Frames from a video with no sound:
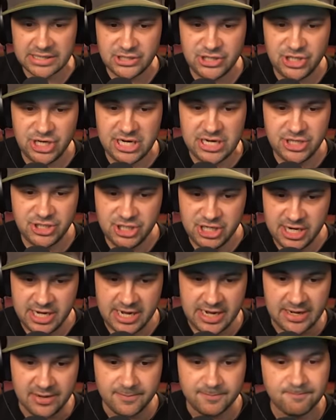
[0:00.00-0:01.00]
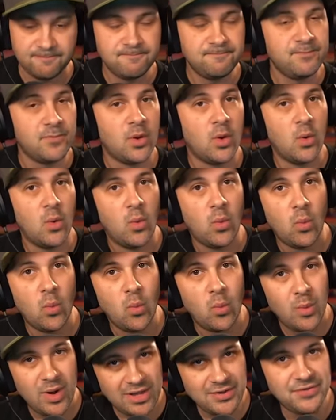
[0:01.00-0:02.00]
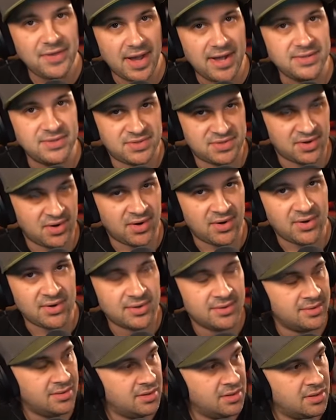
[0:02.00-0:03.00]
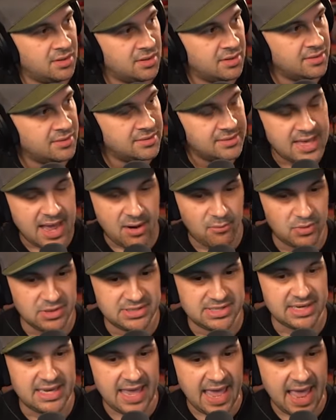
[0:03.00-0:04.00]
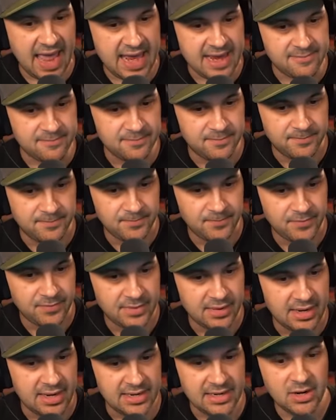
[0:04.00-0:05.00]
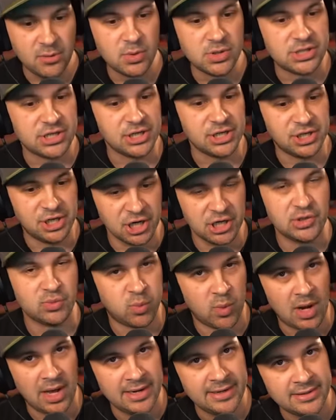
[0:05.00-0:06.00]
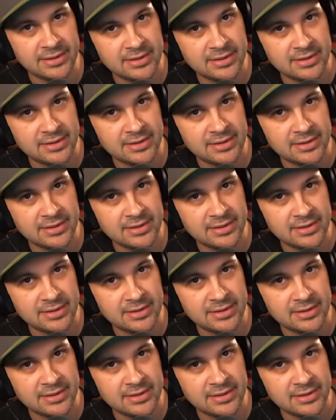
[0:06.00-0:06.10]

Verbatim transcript: GG. Well done, sir. That was a game, and it was a good one.